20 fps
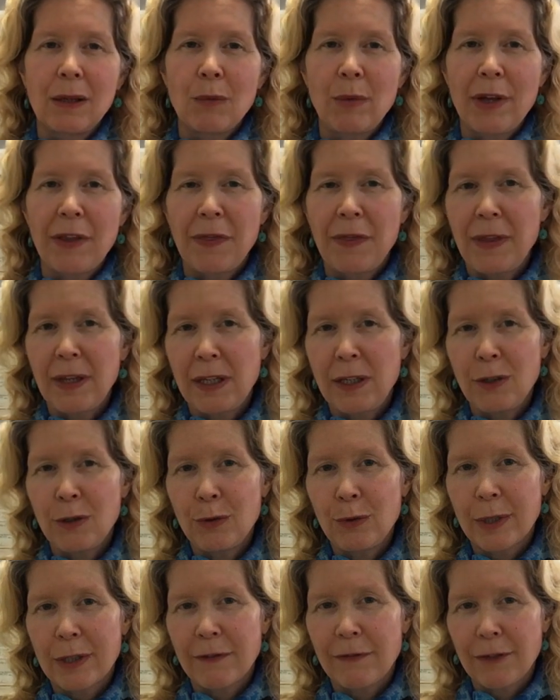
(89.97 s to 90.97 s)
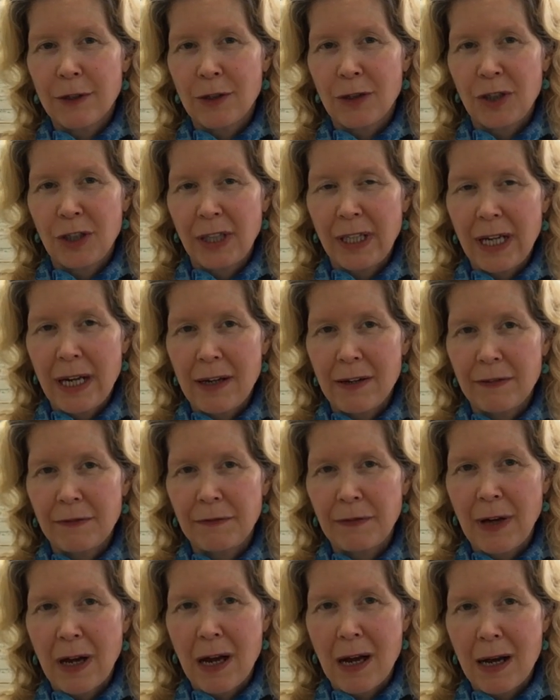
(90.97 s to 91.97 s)
with the newer version
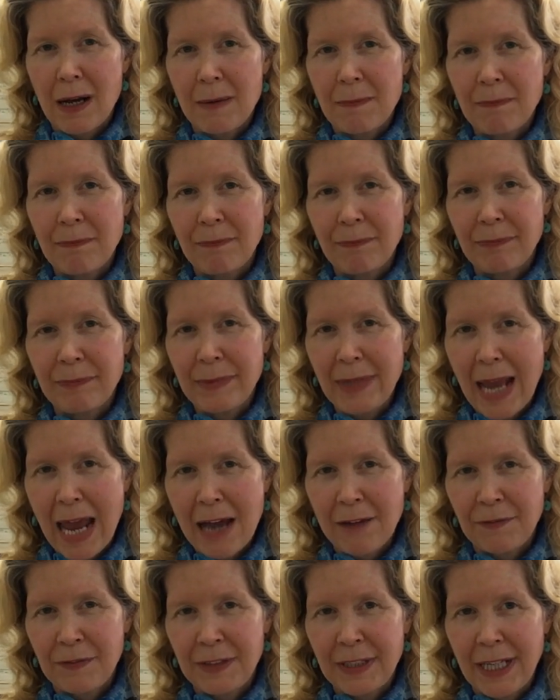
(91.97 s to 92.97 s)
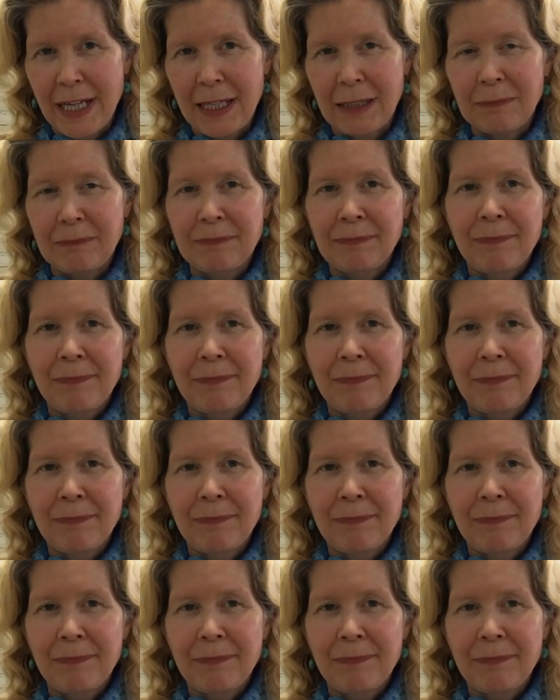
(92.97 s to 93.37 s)
of NAFTA.